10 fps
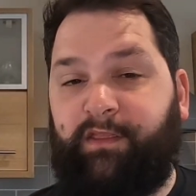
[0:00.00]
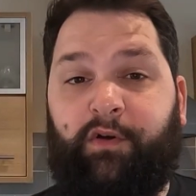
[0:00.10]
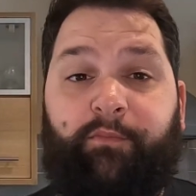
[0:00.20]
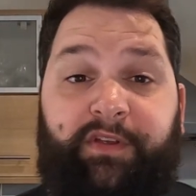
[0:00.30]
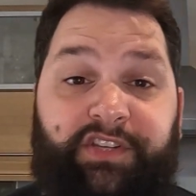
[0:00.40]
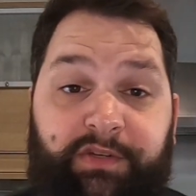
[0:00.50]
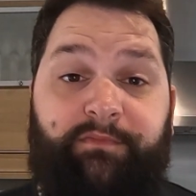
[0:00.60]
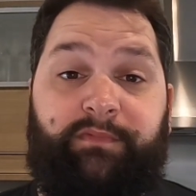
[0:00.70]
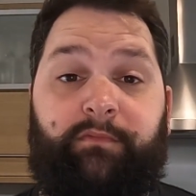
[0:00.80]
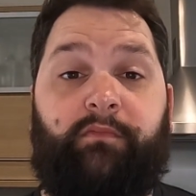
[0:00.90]

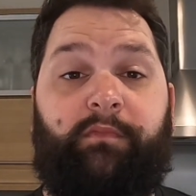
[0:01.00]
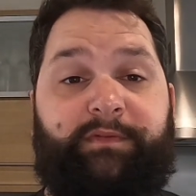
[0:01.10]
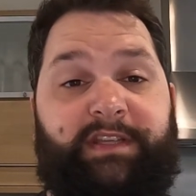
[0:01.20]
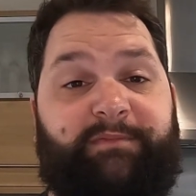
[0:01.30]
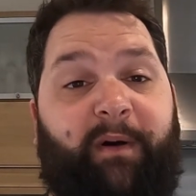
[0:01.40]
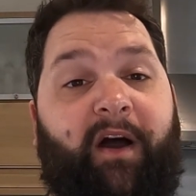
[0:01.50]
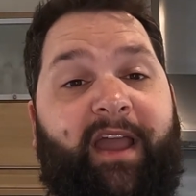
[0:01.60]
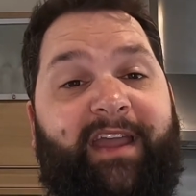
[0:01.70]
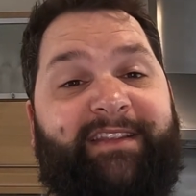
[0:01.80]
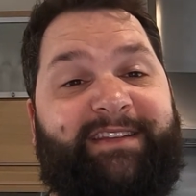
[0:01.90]
Thornbridge,
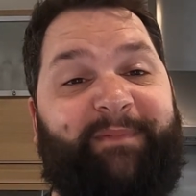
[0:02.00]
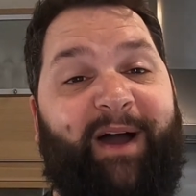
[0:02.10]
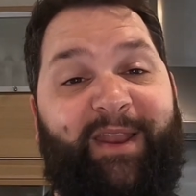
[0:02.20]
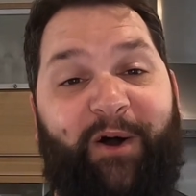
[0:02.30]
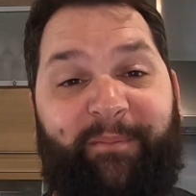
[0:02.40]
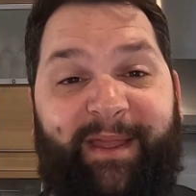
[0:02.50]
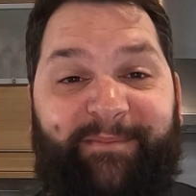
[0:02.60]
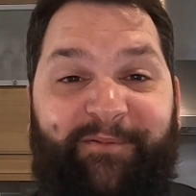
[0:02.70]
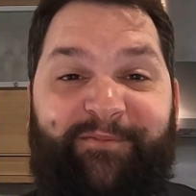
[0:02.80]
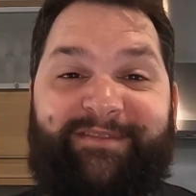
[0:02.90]
despite a lot of
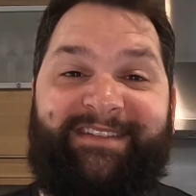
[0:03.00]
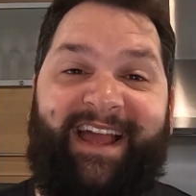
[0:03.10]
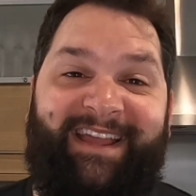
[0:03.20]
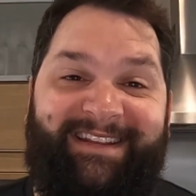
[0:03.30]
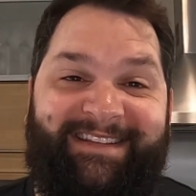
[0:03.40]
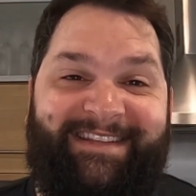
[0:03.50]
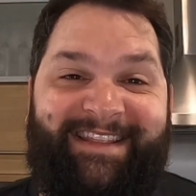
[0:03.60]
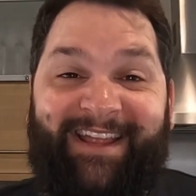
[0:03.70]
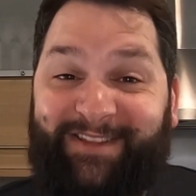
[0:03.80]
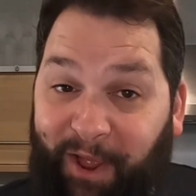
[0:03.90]
people saying
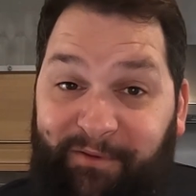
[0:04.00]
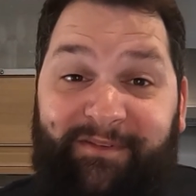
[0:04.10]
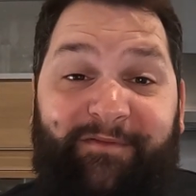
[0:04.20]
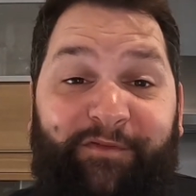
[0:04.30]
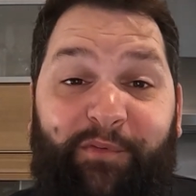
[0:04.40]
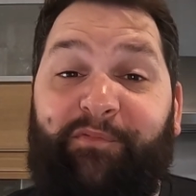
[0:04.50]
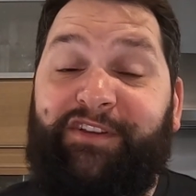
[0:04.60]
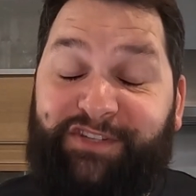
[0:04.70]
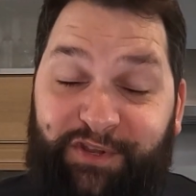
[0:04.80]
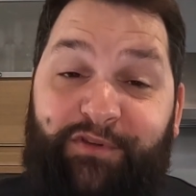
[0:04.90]
they don't,
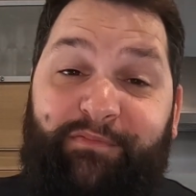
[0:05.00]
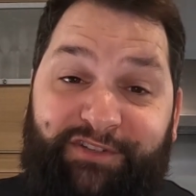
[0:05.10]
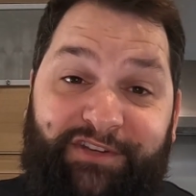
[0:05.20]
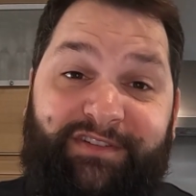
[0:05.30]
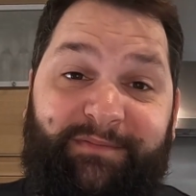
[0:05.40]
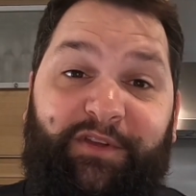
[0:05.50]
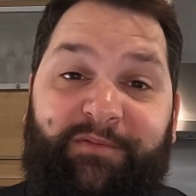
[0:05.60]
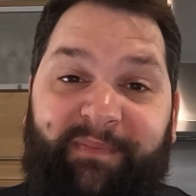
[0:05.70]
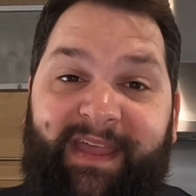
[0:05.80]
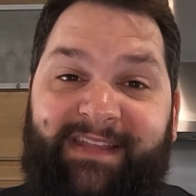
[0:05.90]
Thornbridge do produce some
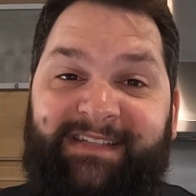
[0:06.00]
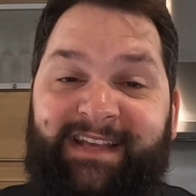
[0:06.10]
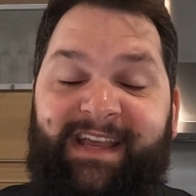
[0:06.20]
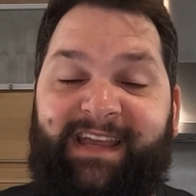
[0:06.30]
good beers.